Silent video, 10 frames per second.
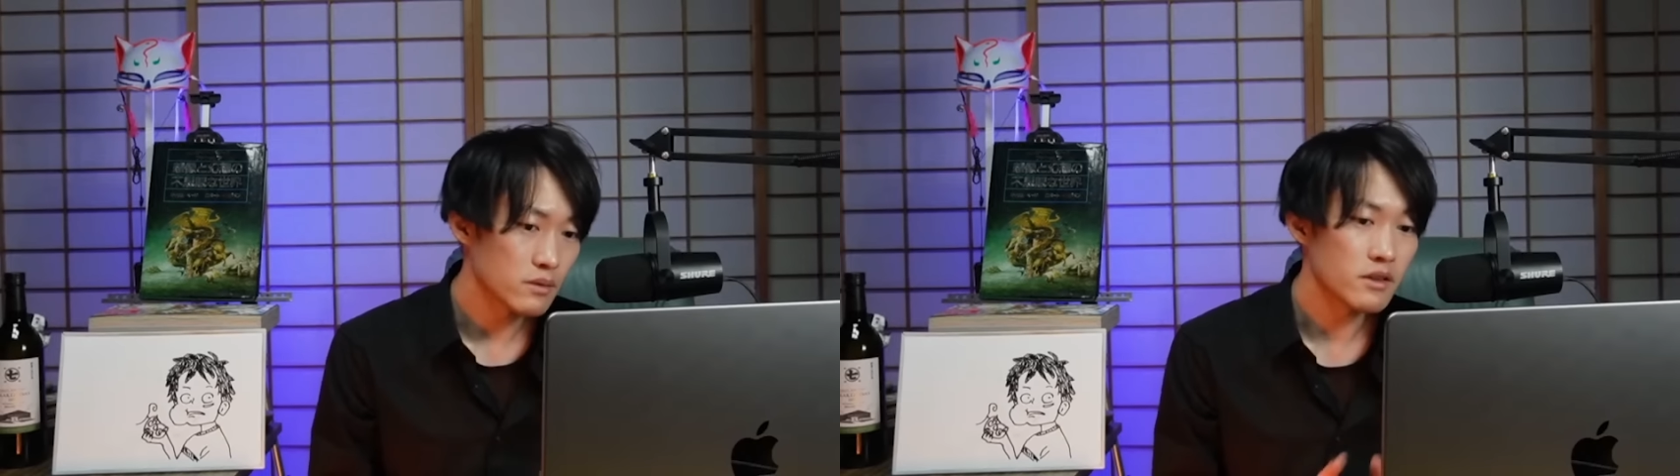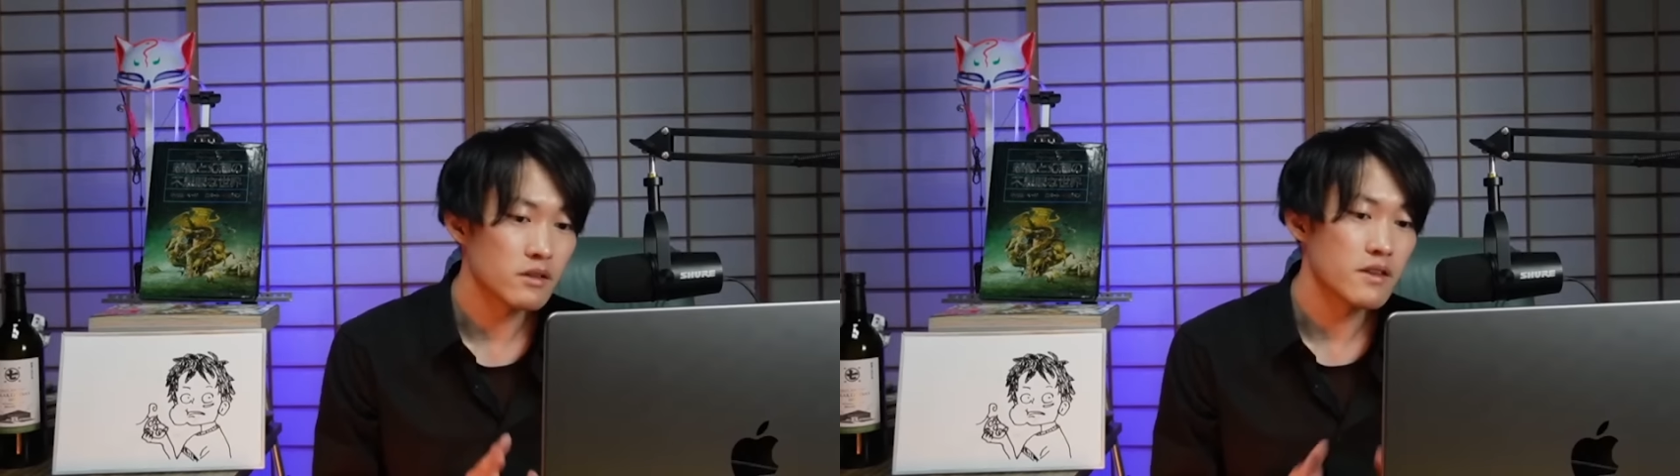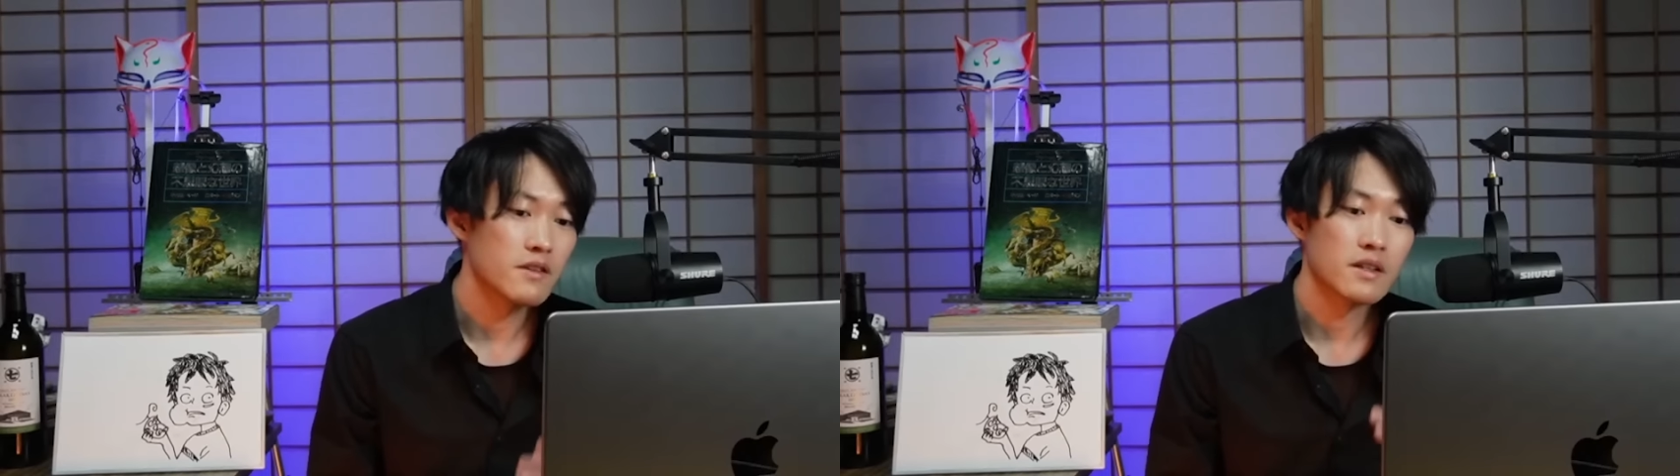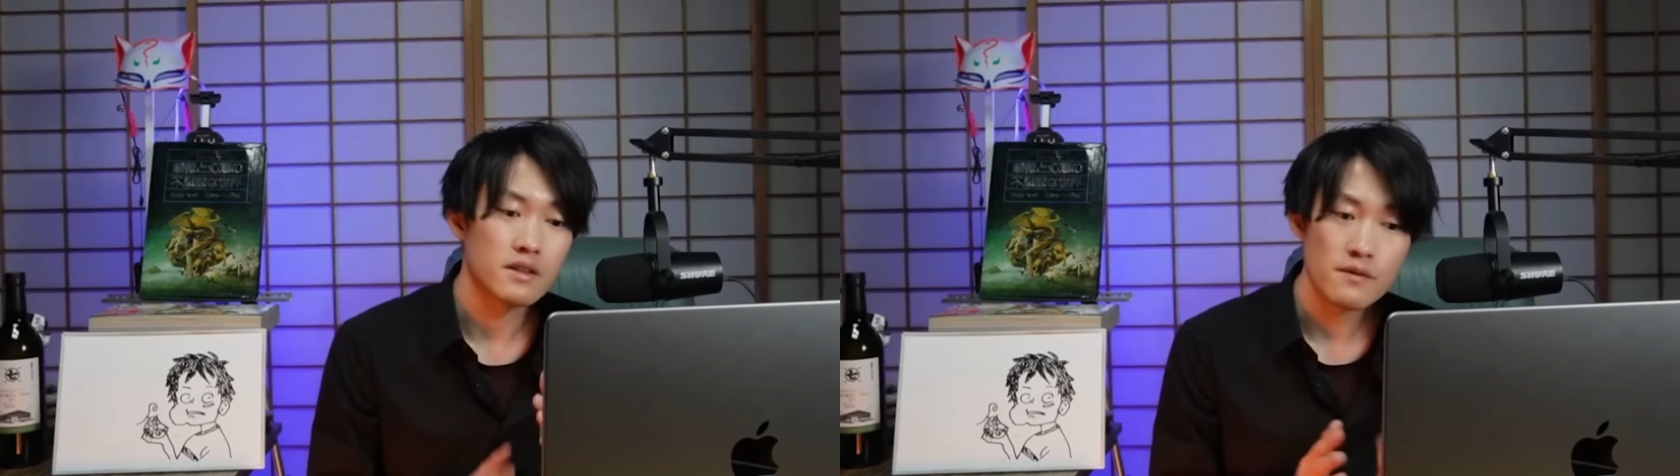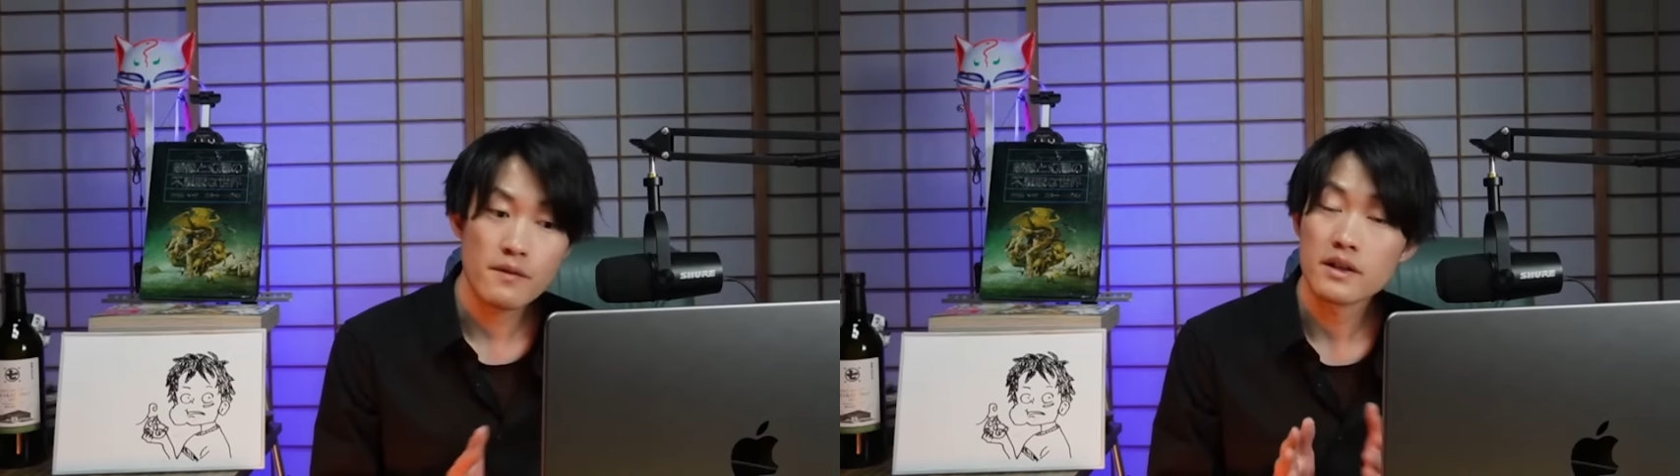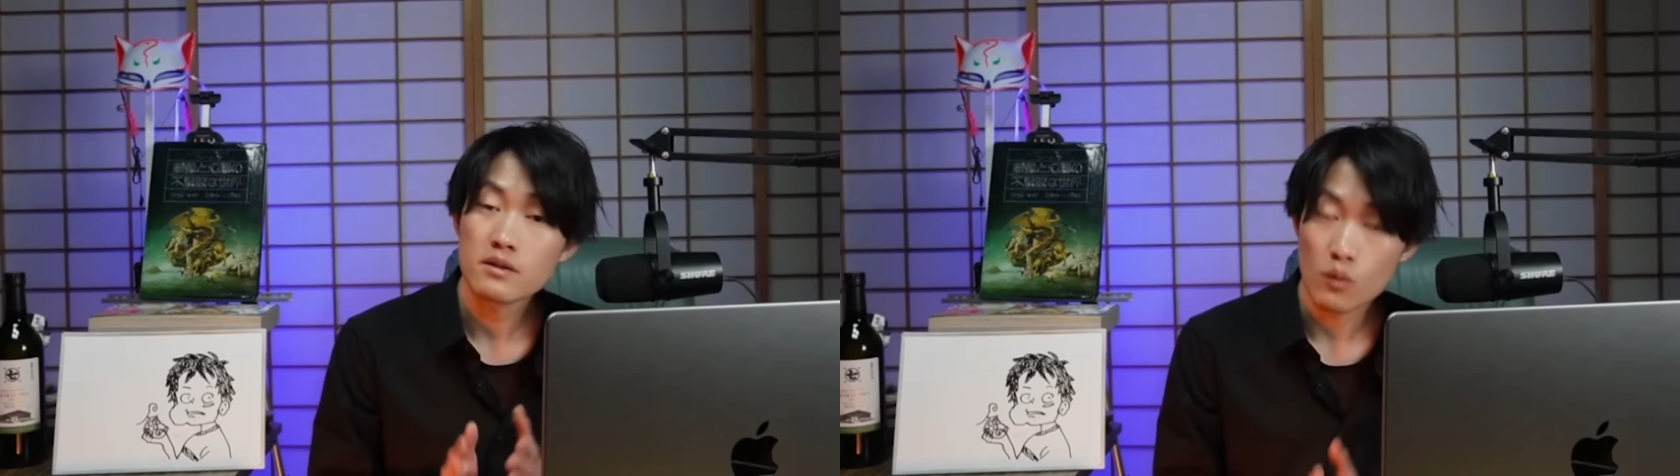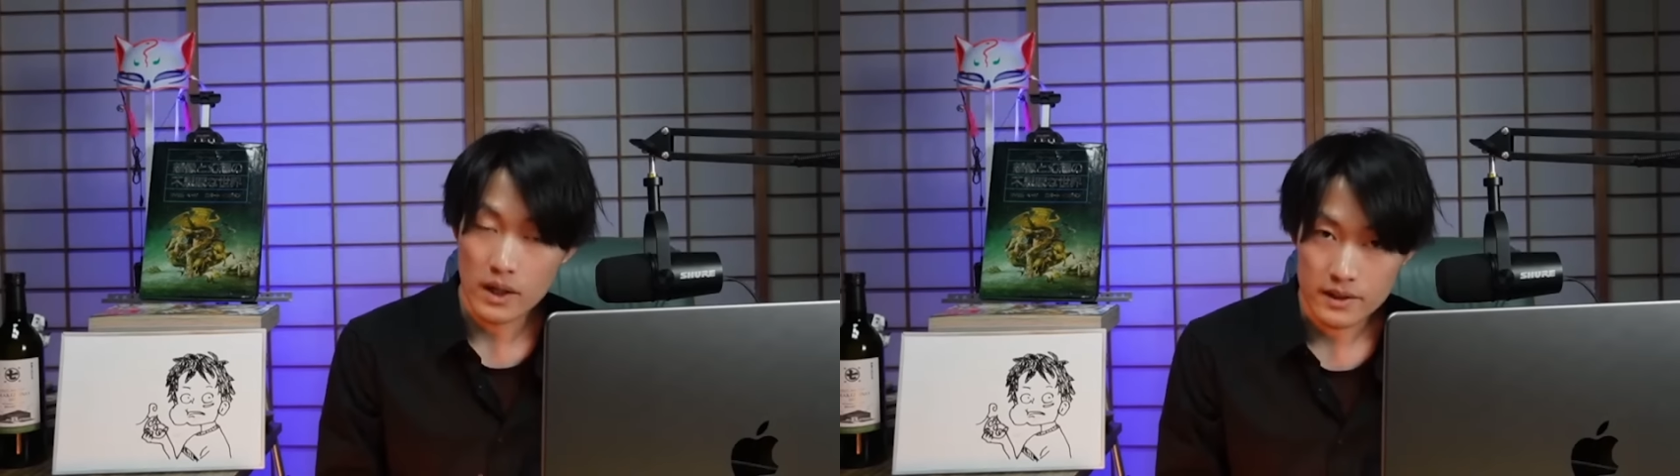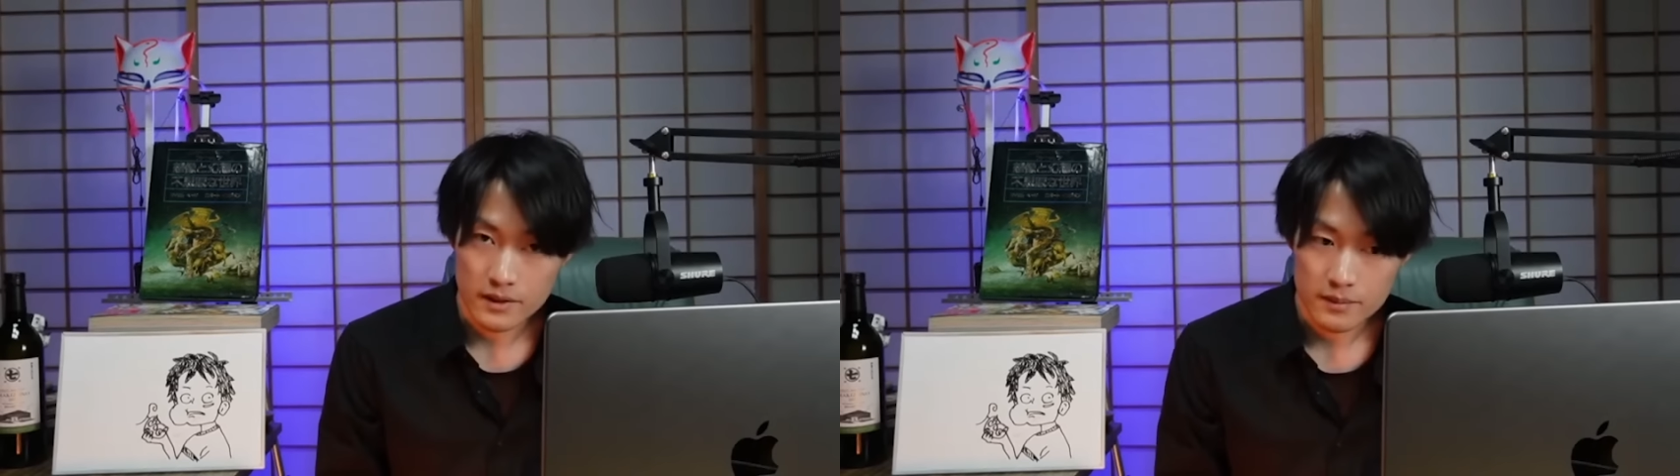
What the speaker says: uses a different one.